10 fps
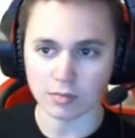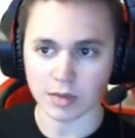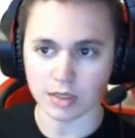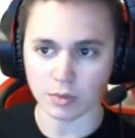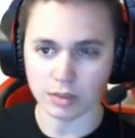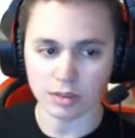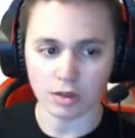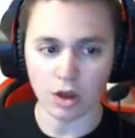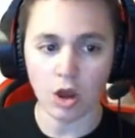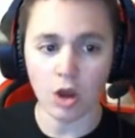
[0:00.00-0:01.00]
pizza wheel.
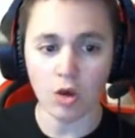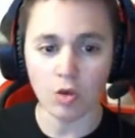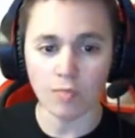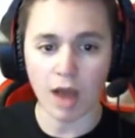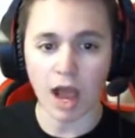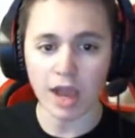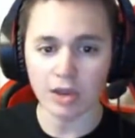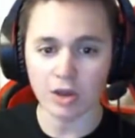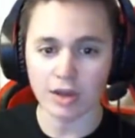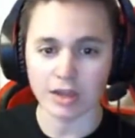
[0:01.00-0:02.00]
Oh, my
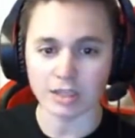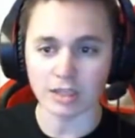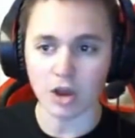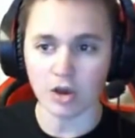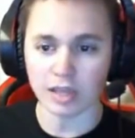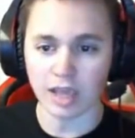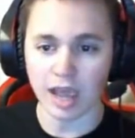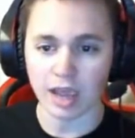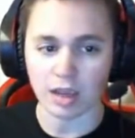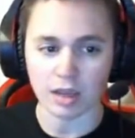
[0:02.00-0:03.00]
goodness. Okay.